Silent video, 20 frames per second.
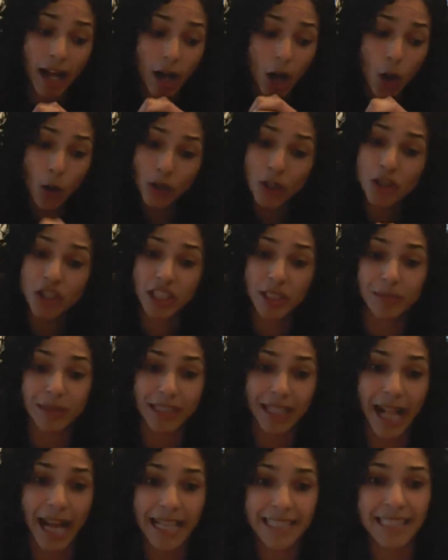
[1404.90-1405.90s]
ownership
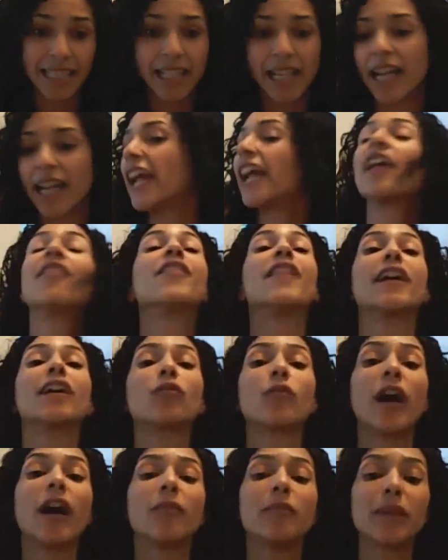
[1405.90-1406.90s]
class and their
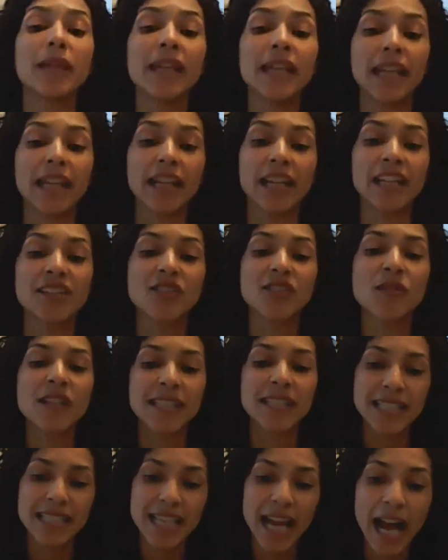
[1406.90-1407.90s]
well-being. And so this
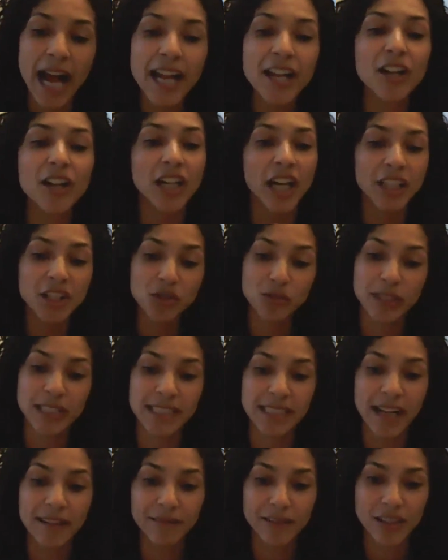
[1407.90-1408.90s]
entire country
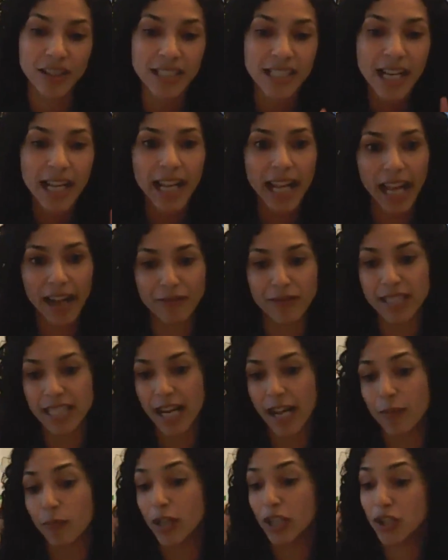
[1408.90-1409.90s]
suffers every
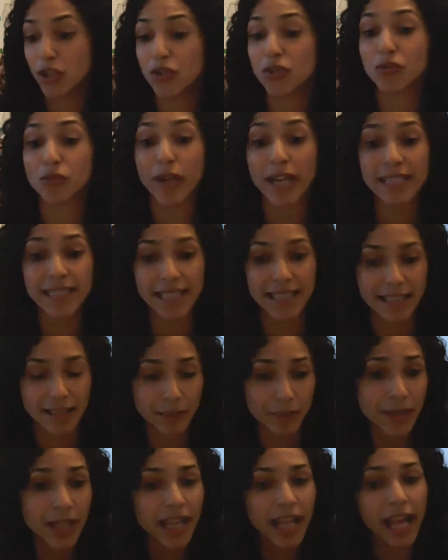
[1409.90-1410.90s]
time we choose
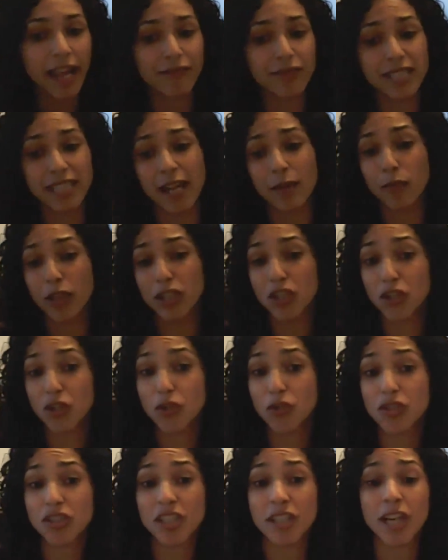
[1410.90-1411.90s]
racism, every time we
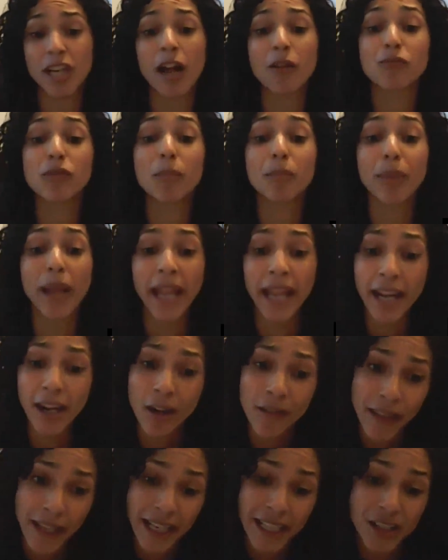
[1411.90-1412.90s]
choose to not
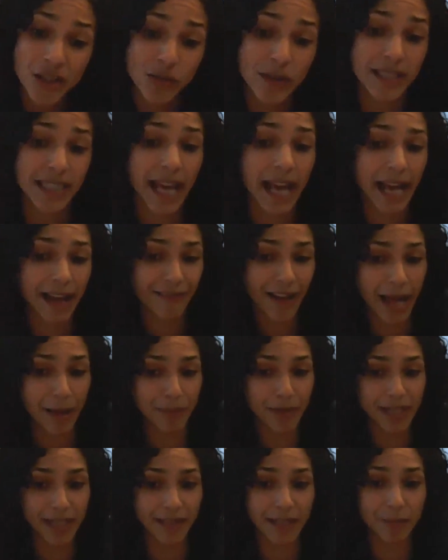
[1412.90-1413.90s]
repair the injuries that have
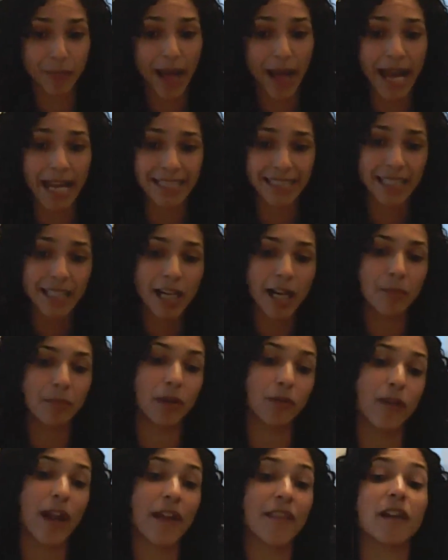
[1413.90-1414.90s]
happened in the past,
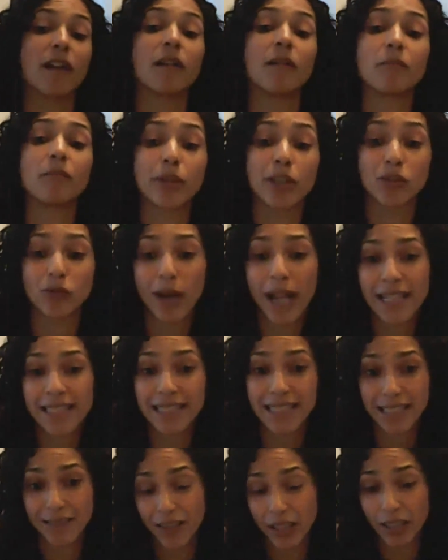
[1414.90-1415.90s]
but rather progress
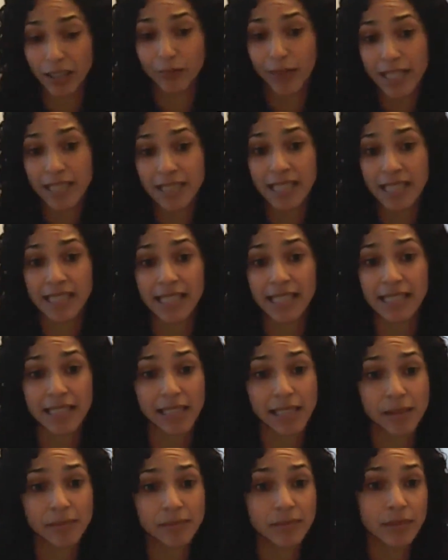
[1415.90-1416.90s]
this very racist
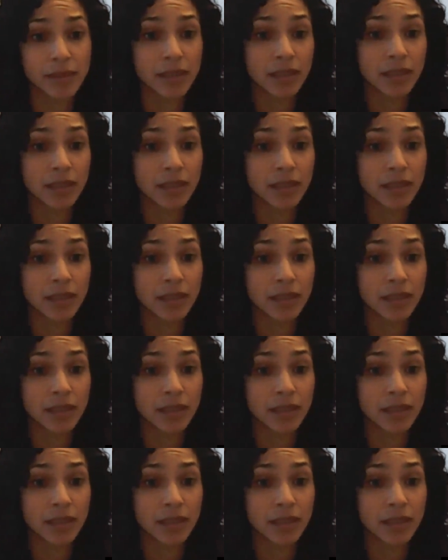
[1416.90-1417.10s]
system.